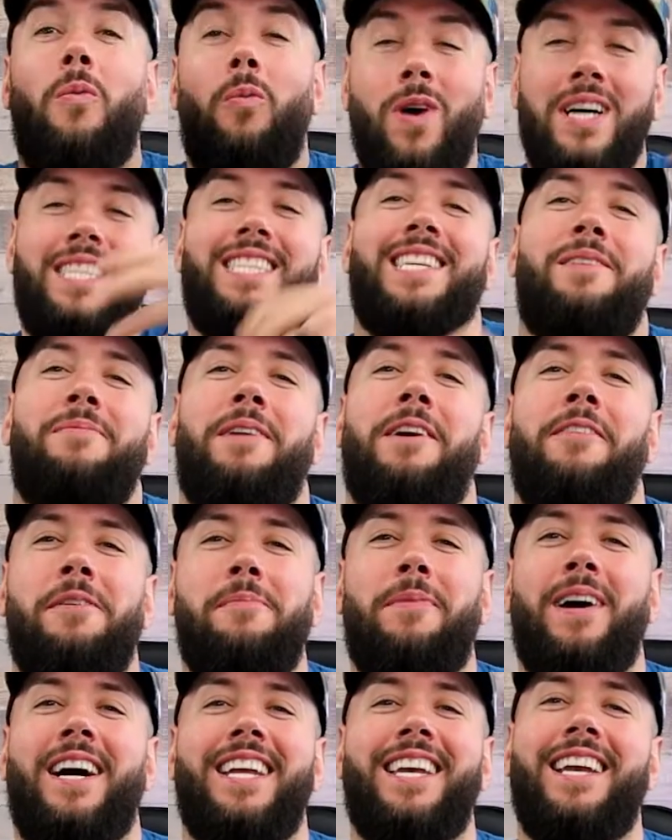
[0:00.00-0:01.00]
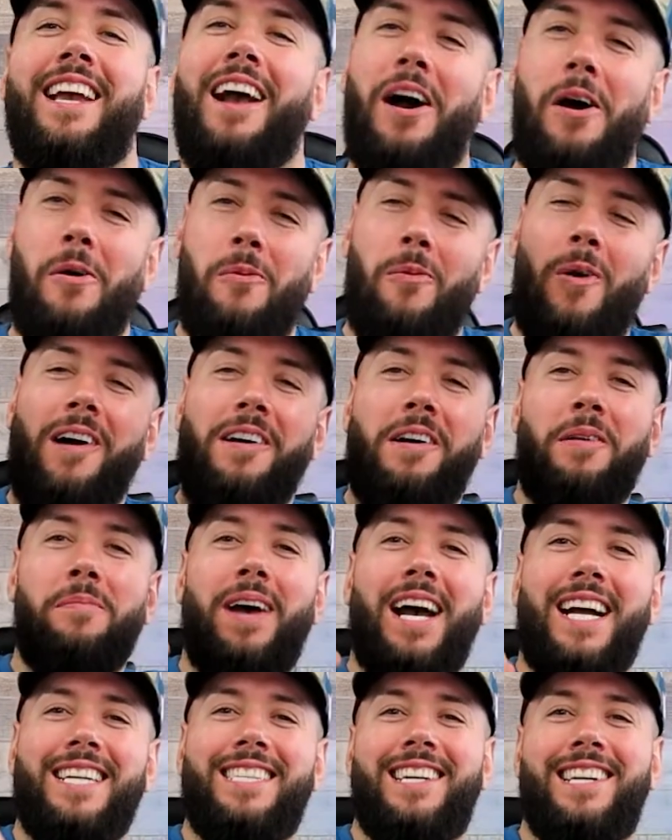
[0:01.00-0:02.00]
What's up, everybody? Welcome
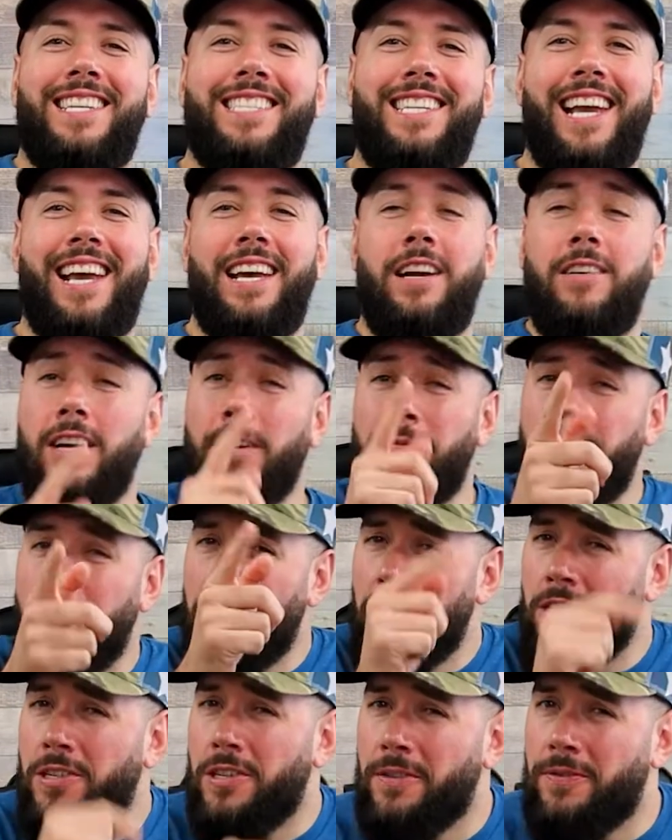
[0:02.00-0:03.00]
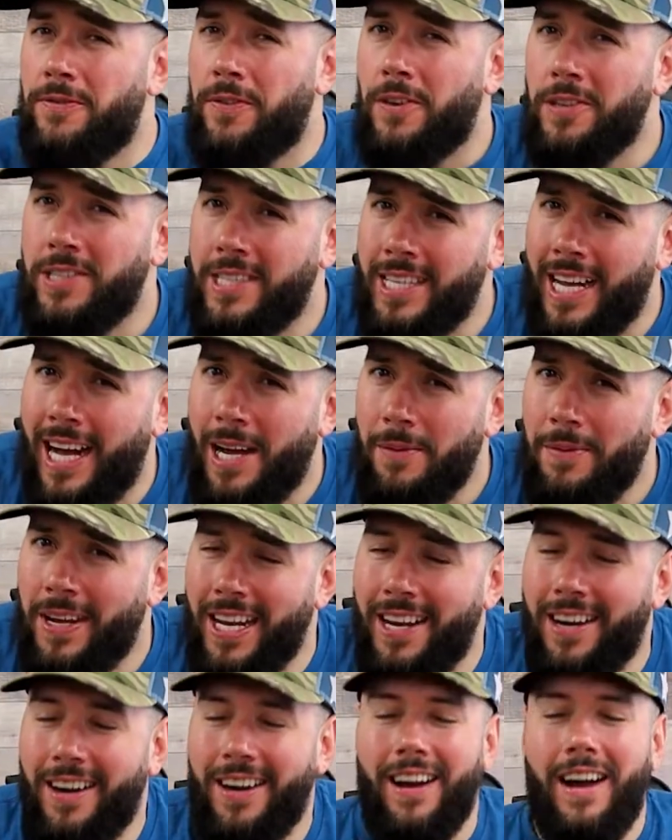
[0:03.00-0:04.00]
back to the channel. If this is your first time
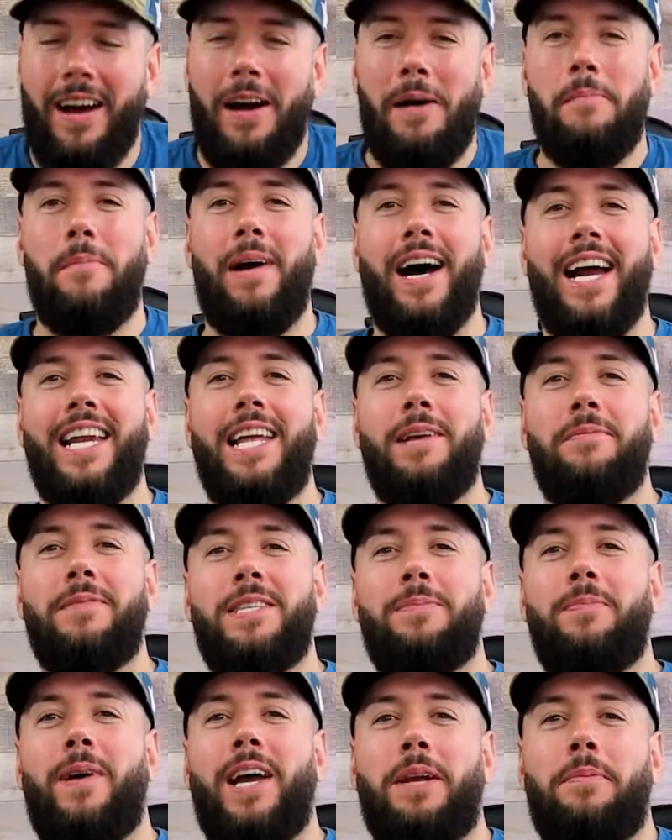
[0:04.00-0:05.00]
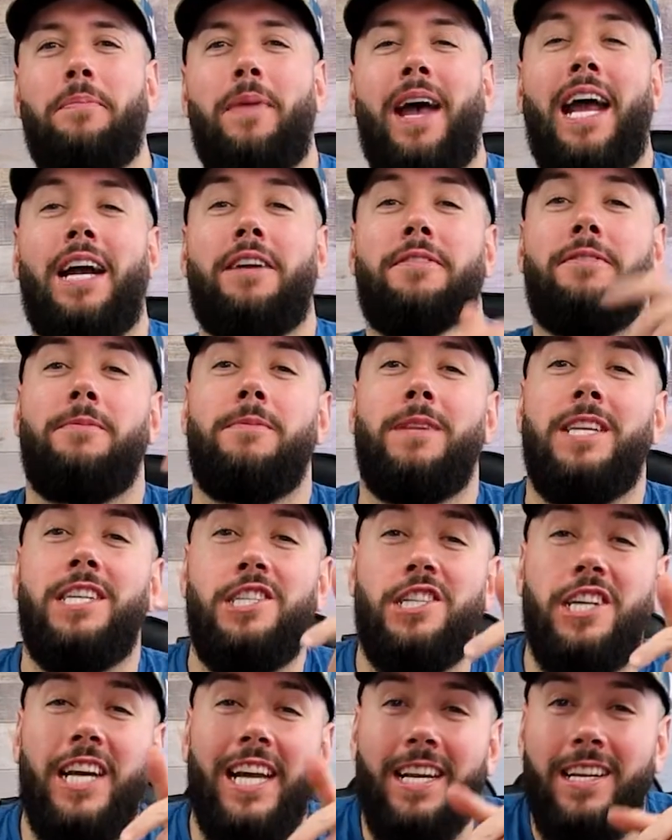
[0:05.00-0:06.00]
here, my name is Mike Mack from
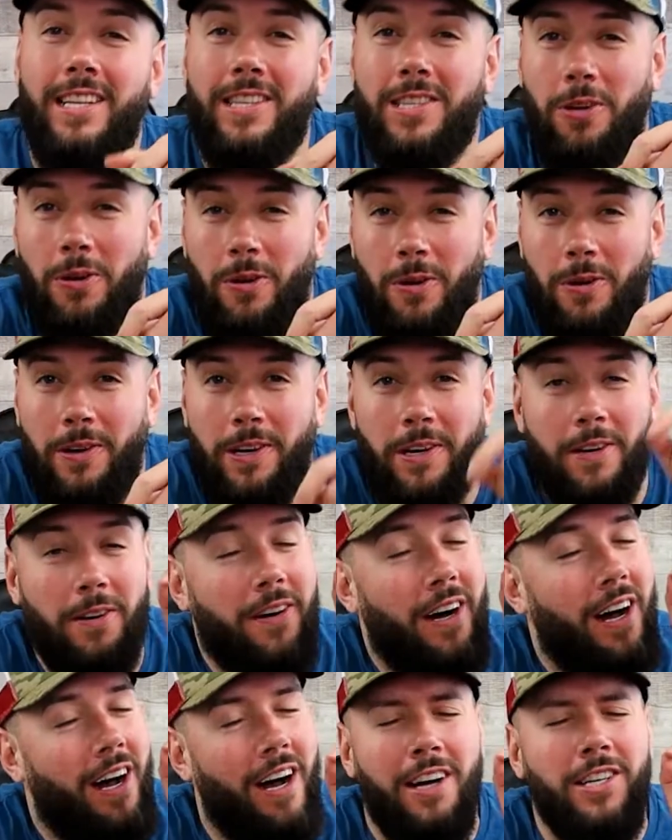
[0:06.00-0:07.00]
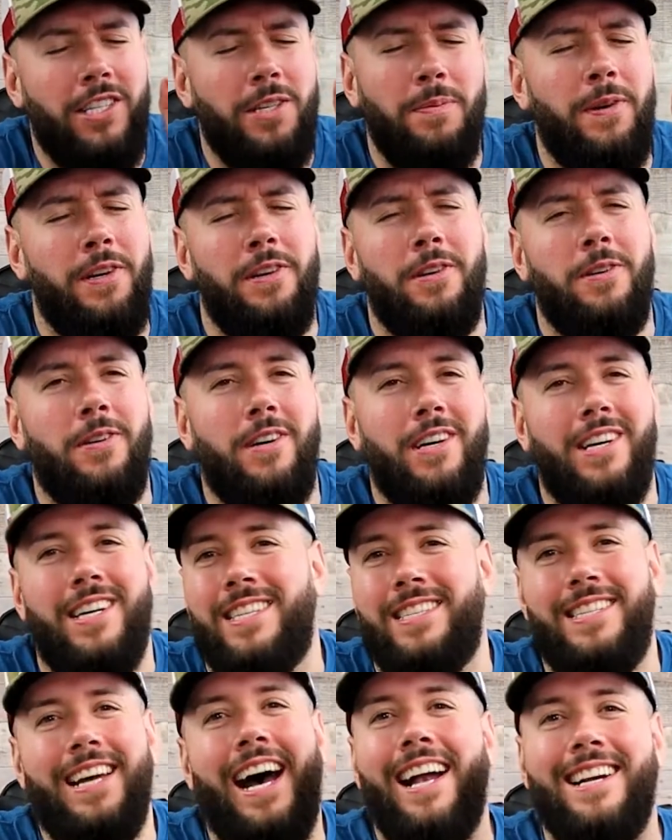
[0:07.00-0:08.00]

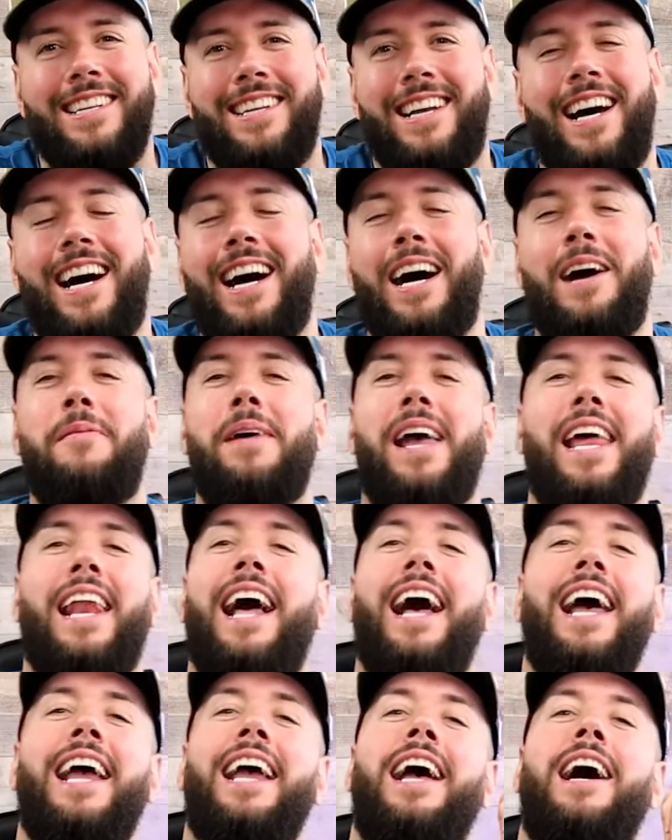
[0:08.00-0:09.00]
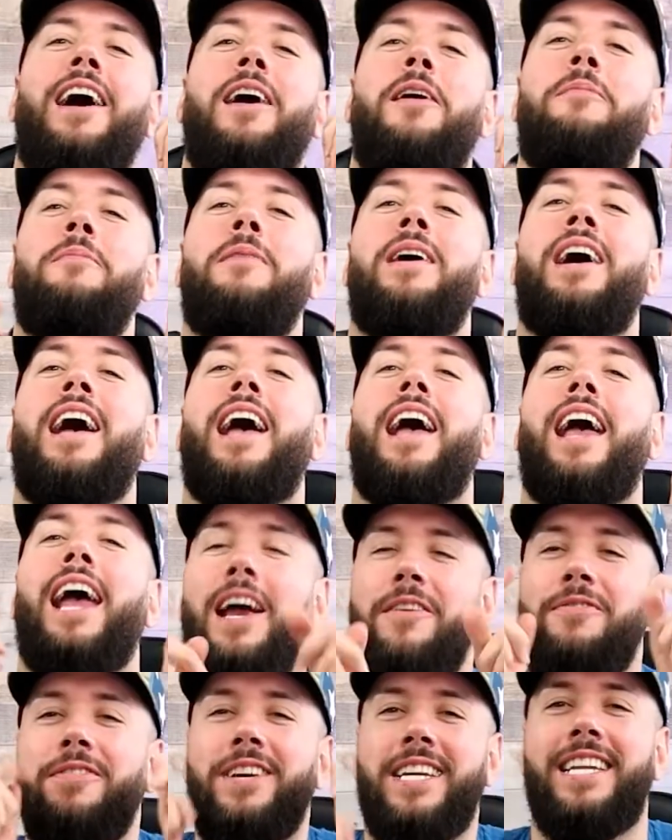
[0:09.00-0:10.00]
thejanitorialentrepreneur.com, and I help
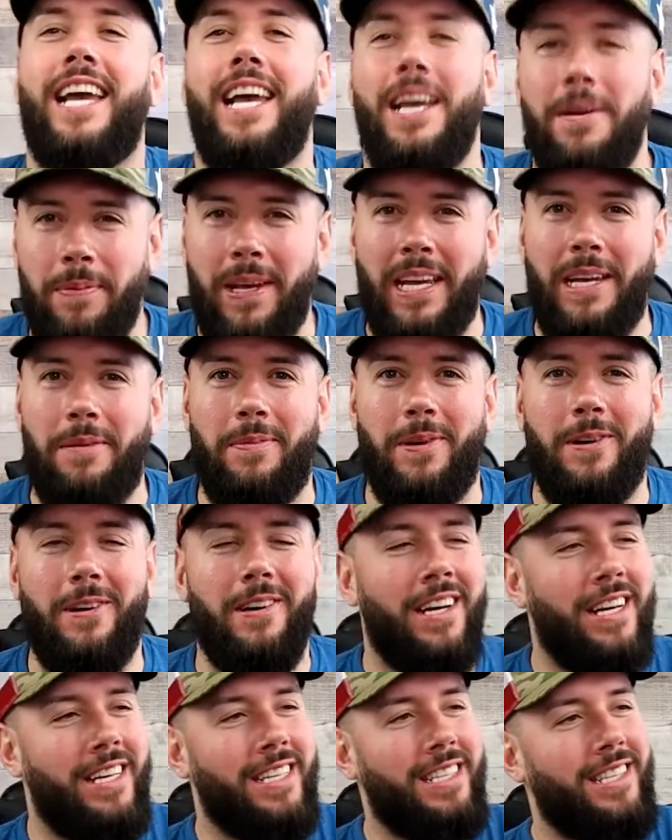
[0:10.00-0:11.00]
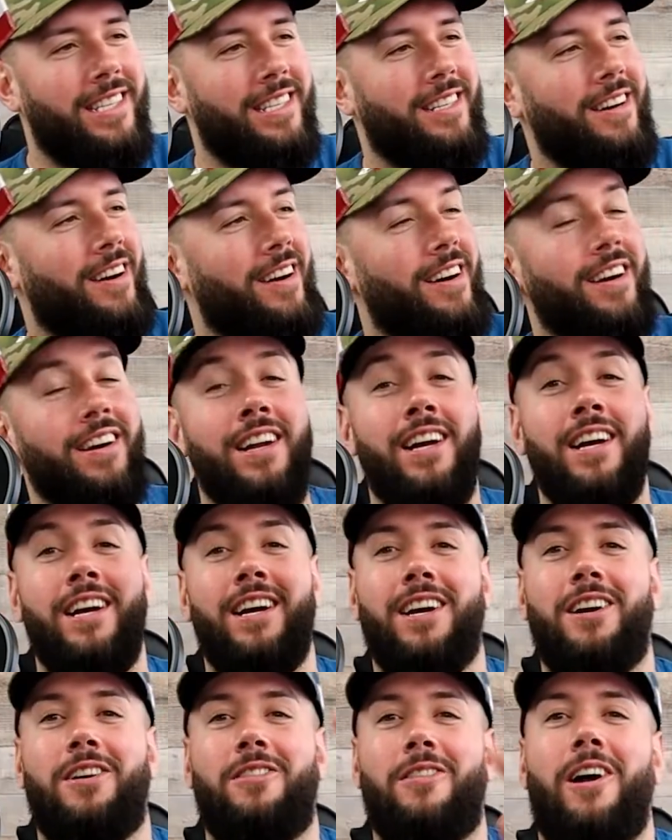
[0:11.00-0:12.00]
everyday people start,
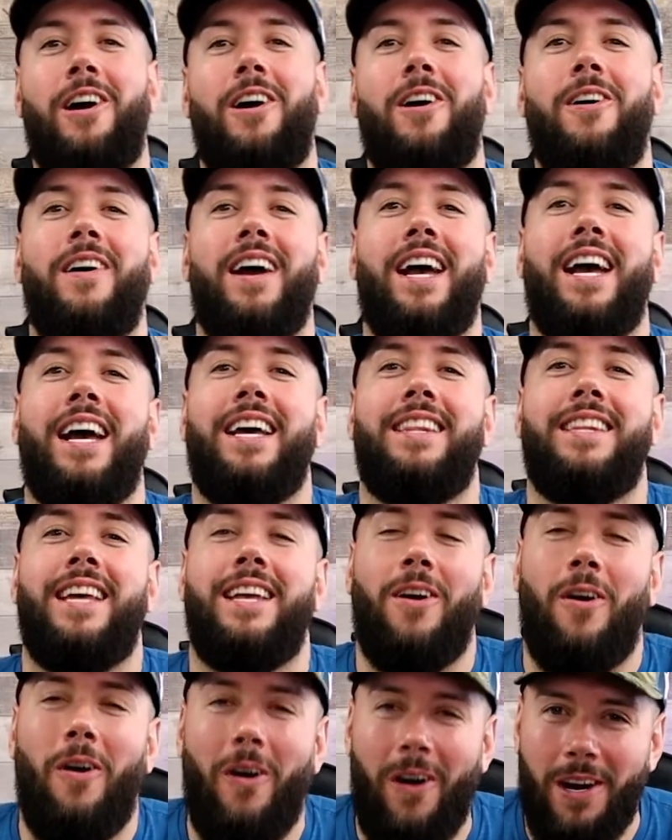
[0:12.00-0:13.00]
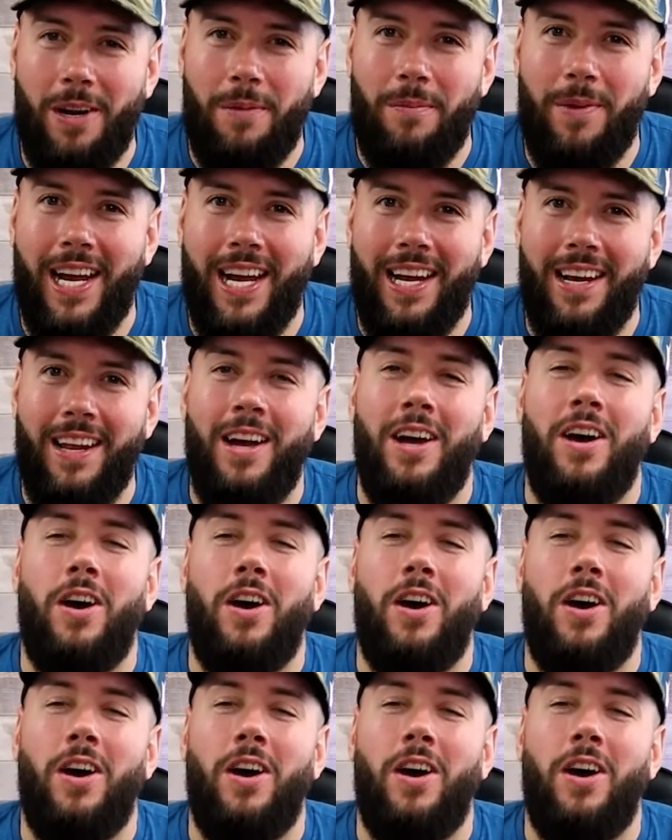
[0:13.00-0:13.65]
grow, and then automate